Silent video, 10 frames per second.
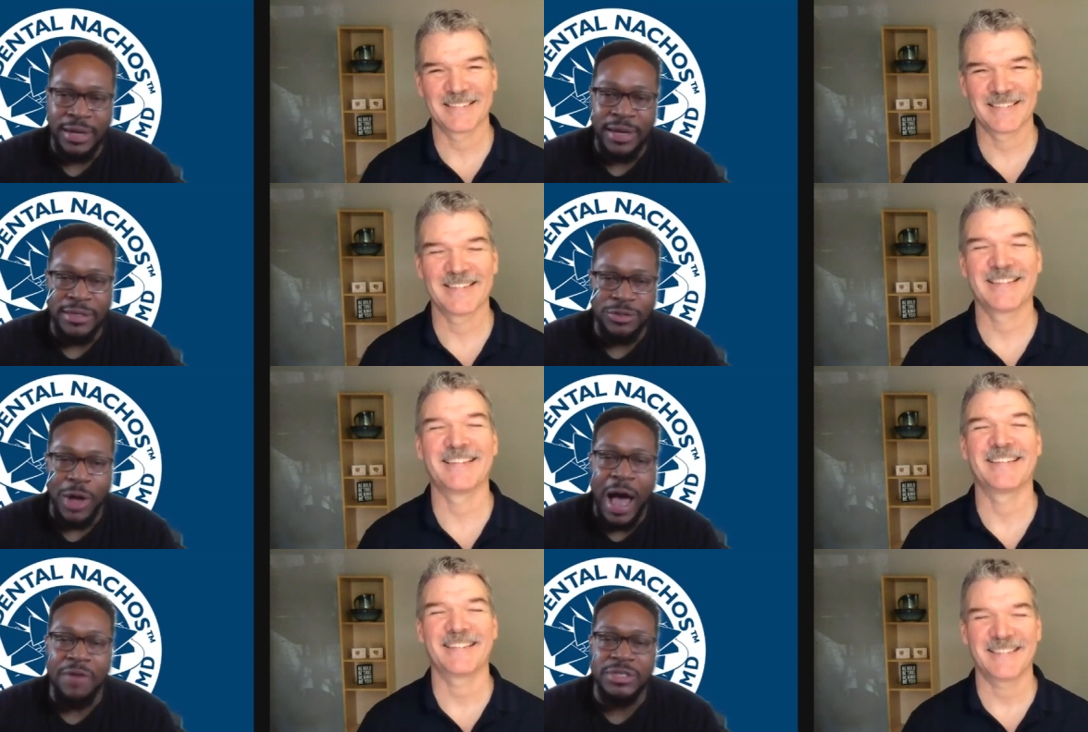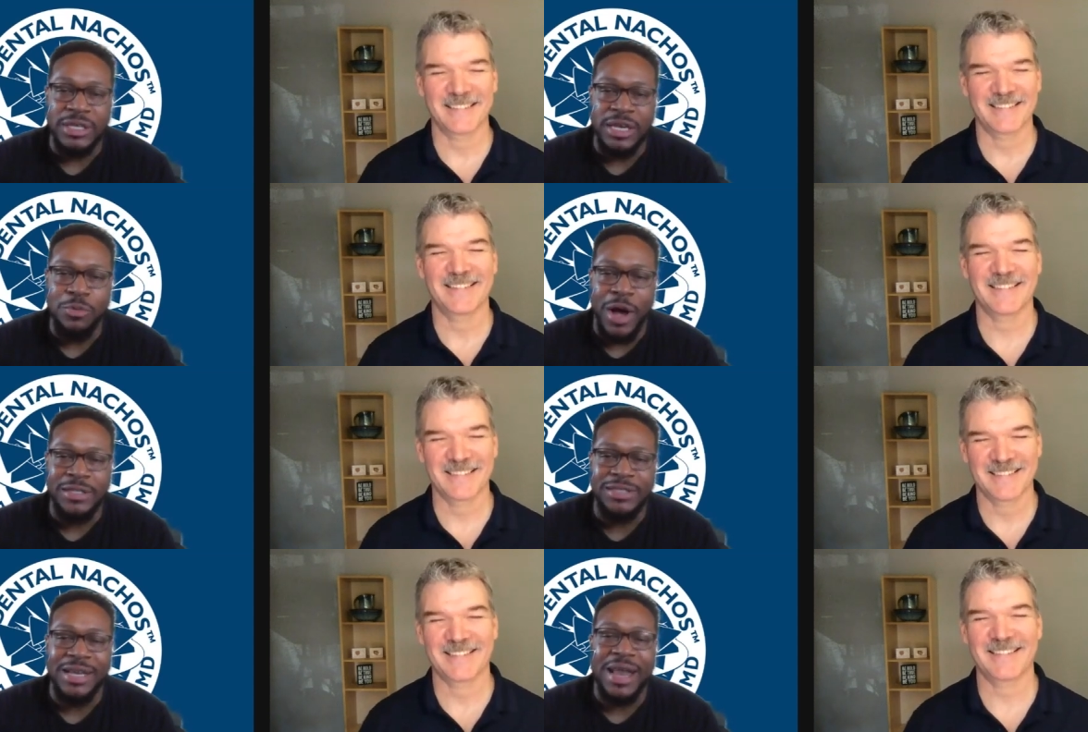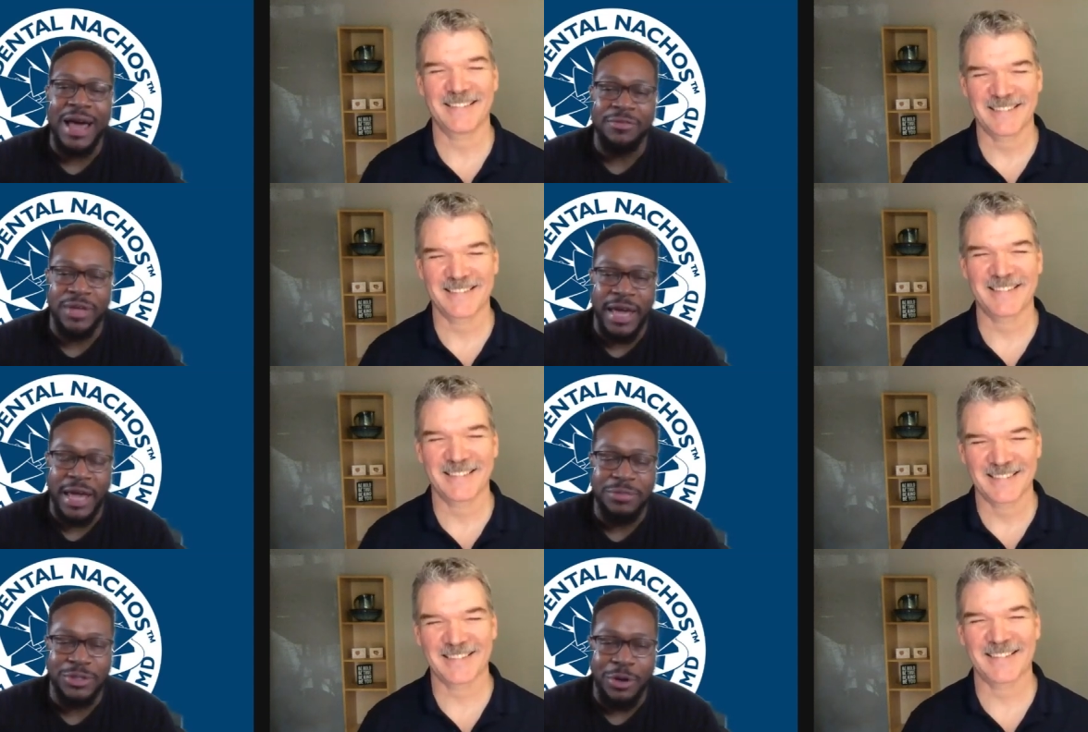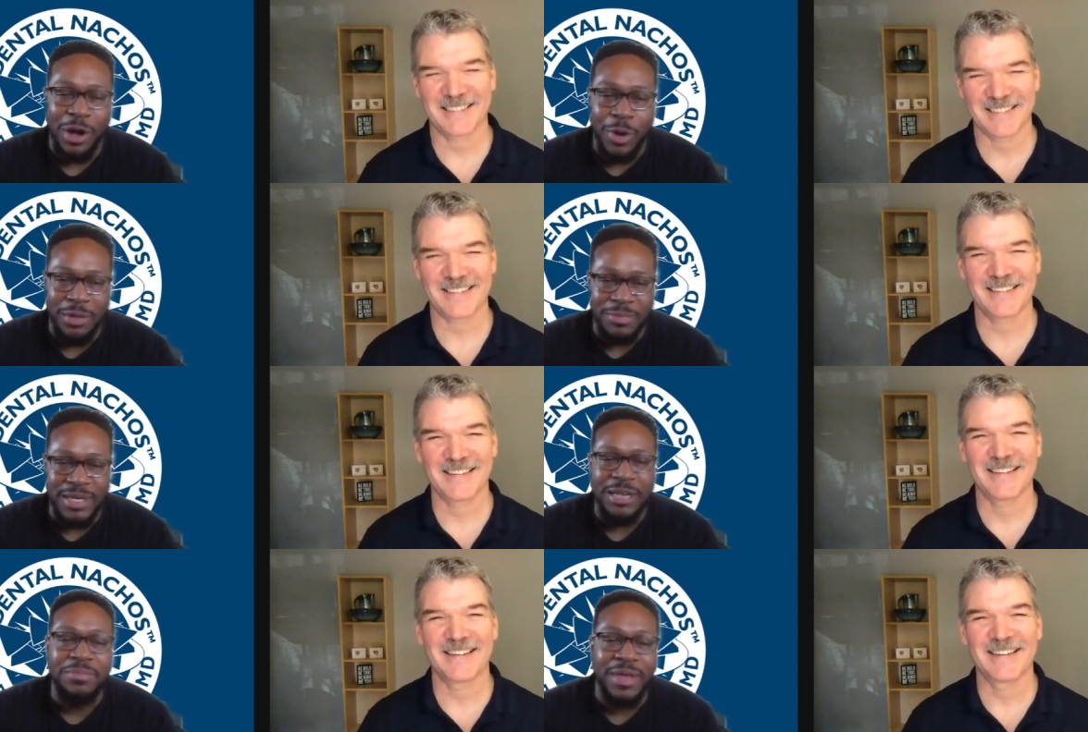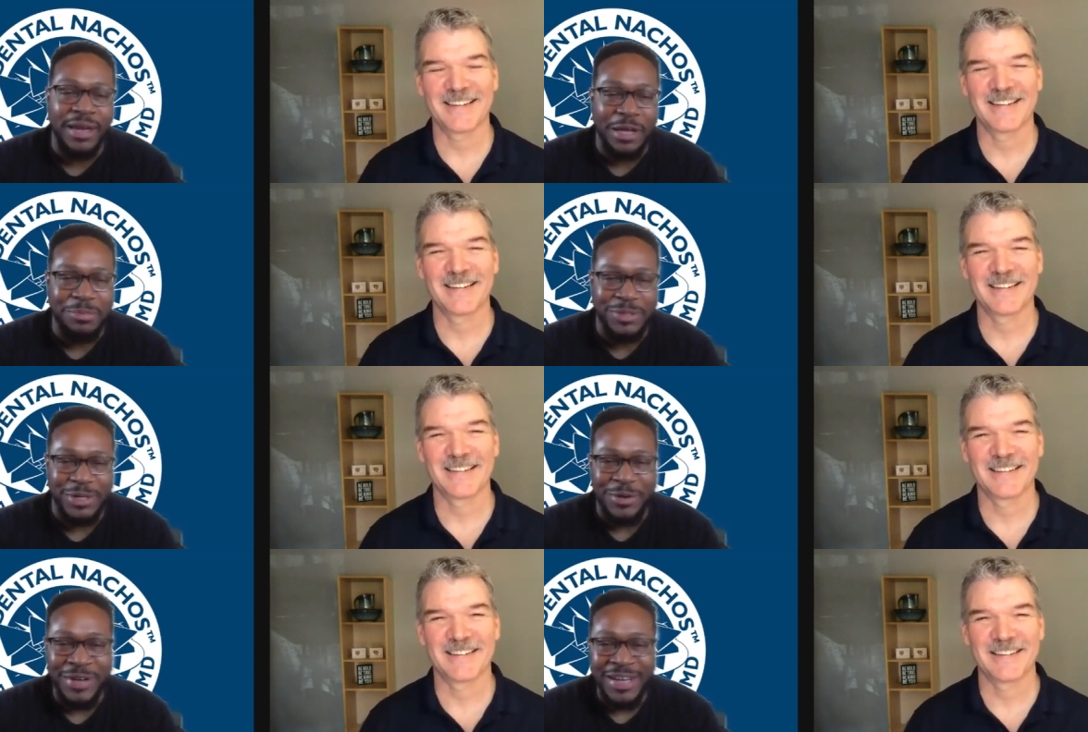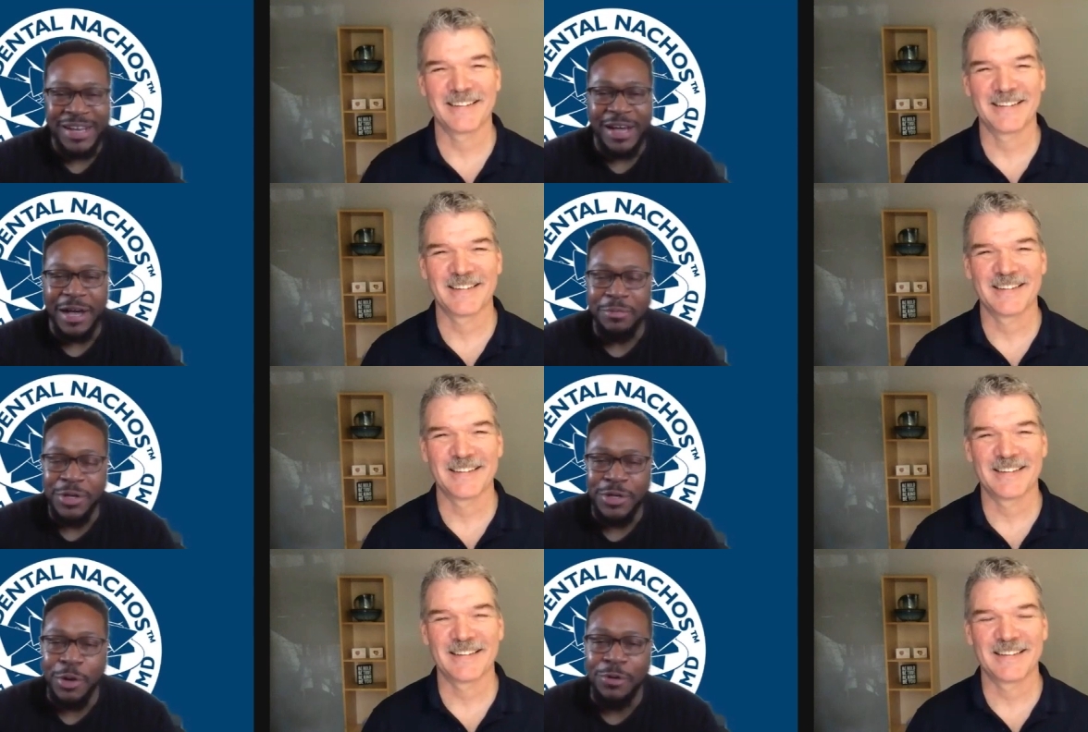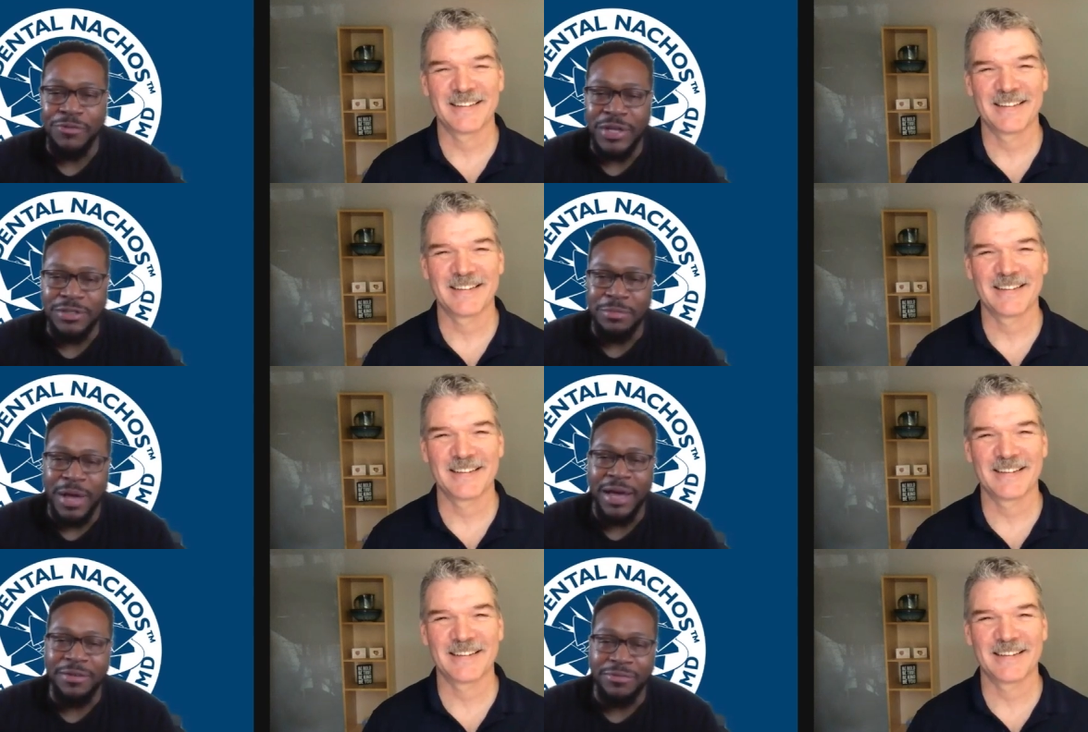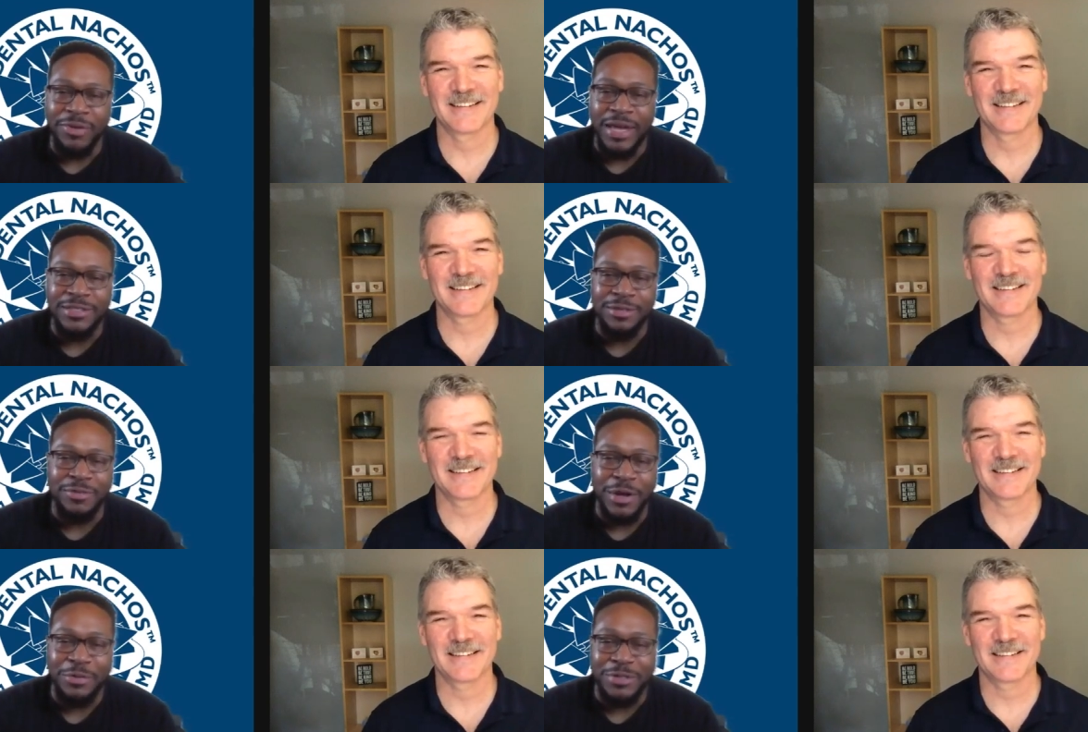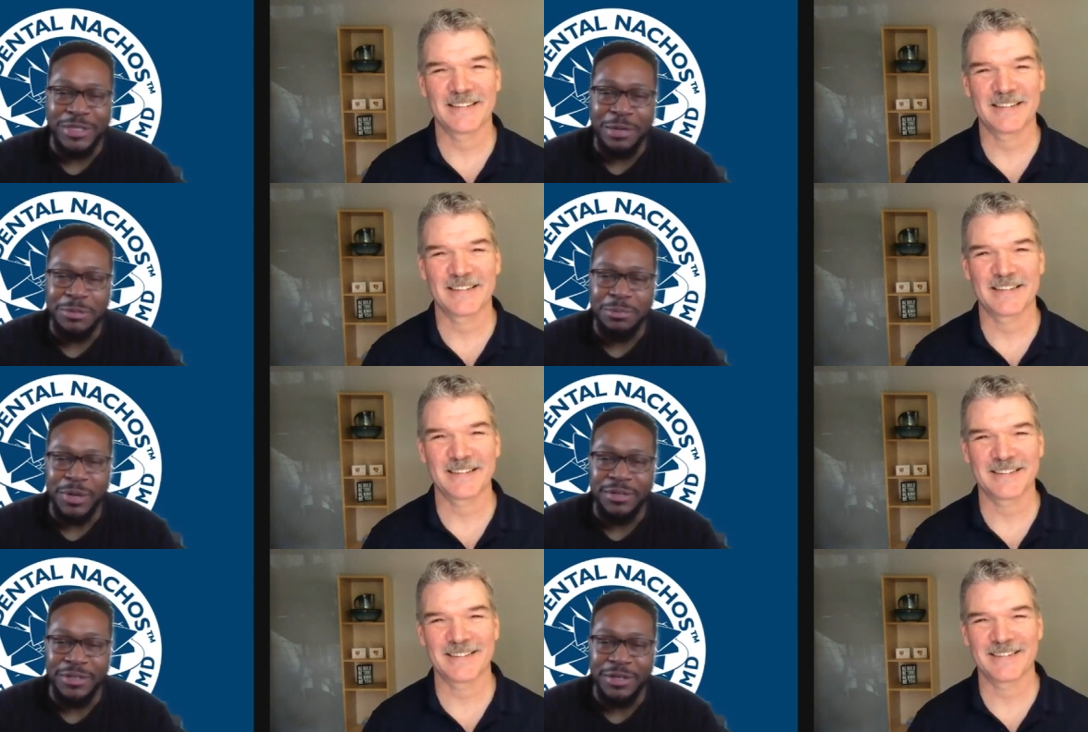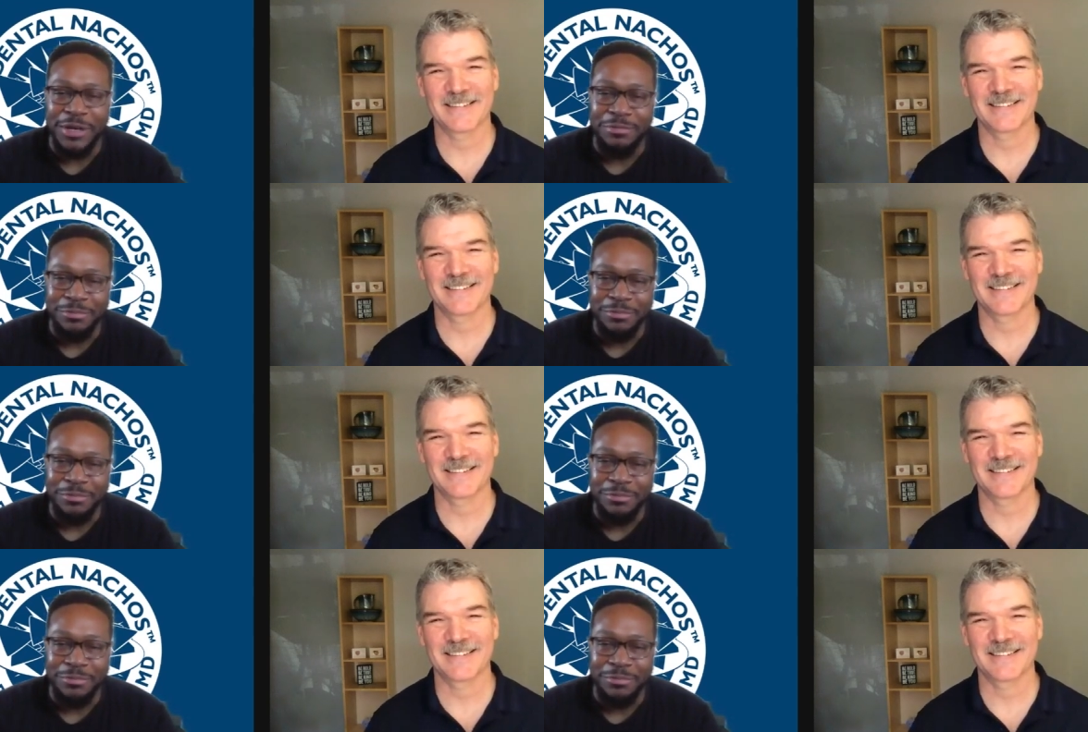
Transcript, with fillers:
Speaker 1: So obviously, he watches a lot of games. So I want him to keep that up. So uh, no offense to my fans of other teams, but you know,